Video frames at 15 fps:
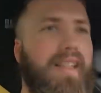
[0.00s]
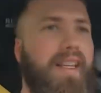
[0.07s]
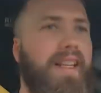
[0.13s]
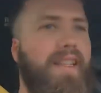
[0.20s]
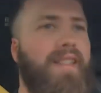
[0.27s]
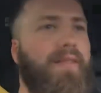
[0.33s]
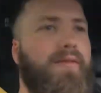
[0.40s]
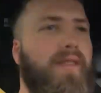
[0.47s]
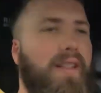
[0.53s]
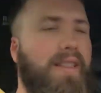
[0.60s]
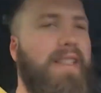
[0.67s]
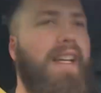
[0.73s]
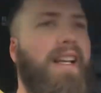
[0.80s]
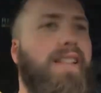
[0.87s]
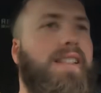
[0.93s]
It is a
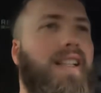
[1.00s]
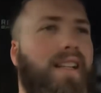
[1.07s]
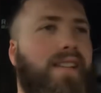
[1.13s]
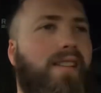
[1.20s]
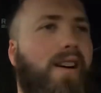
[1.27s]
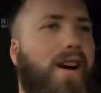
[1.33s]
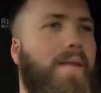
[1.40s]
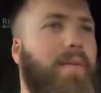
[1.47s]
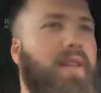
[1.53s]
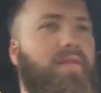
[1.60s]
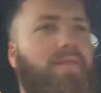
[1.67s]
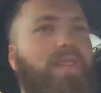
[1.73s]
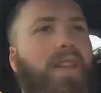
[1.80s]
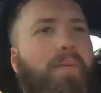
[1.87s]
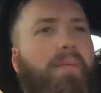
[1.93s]
fantastic car. I mean,
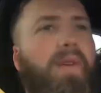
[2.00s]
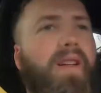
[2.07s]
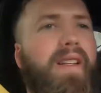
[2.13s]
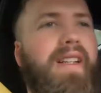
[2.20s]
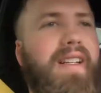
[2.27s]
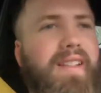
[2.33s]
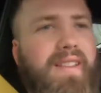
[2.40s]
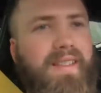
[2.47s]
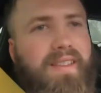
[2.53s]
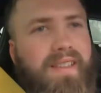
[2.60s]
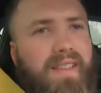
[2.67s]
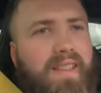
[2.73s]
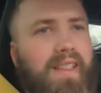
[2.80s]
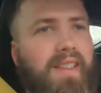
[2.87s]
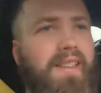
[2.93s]
for the money,
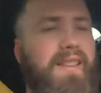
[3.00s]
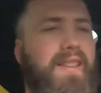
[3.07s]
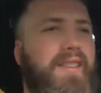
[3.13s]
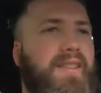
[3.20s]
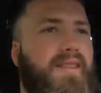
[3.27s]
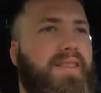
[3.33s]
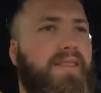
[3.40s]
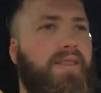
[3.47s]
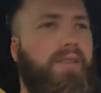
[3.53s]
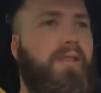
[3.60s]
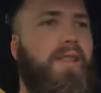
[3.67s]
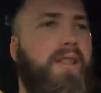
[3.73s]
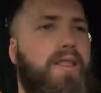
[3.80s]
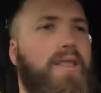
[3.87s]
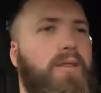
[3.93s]

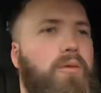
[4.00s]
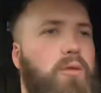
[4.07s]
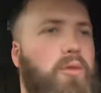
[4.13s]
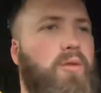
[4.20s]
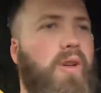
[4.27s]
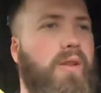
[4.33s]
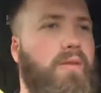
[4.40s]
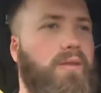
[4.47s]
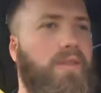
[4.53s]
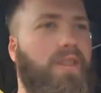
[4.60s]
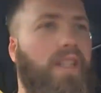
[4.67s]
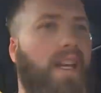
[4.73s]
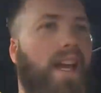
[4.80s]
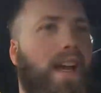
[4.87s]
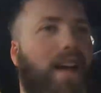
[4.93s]
Christ, you'd struggle to
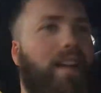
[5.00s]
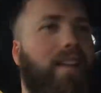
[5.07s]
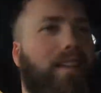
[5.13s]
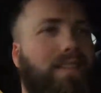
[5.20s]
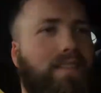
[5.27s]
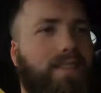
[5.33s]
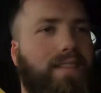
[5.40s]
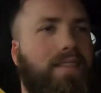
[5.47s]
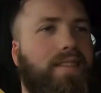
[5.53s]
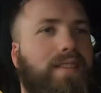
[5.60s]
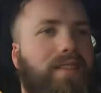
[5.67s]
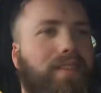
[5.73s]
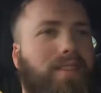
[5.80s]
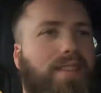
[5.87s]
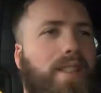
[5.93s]
get
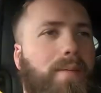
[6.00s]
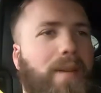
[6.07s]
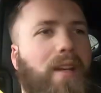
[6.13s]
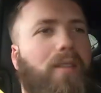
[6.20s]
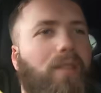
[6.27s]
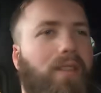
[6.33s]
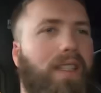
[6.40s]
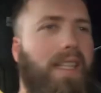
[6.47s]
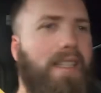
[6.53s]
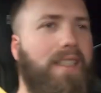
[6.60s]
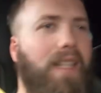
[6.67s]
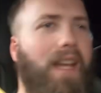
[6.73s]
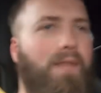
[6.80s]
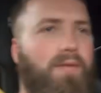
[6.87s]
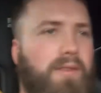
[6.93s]
something on this
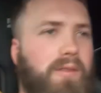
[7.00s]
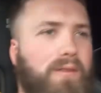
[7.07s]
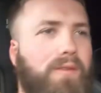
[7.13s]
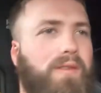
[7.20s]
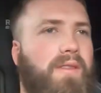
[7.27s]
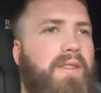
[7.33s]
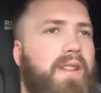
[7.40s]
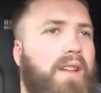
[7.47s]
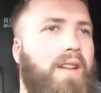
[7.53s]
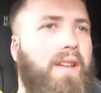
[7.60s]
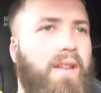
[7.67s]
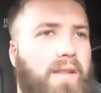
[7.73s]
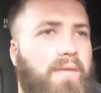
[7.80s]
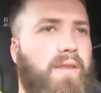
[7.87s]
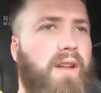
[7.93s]
level
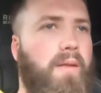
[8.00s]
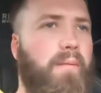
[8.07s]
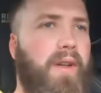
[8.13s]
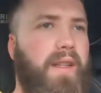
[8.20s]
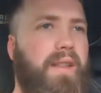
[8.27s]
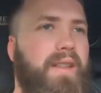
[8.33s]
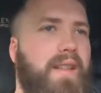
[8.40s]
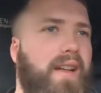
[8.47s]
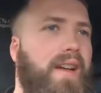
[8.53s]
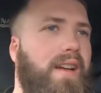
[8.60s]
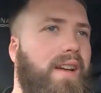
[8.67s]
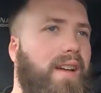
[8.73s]
for the money that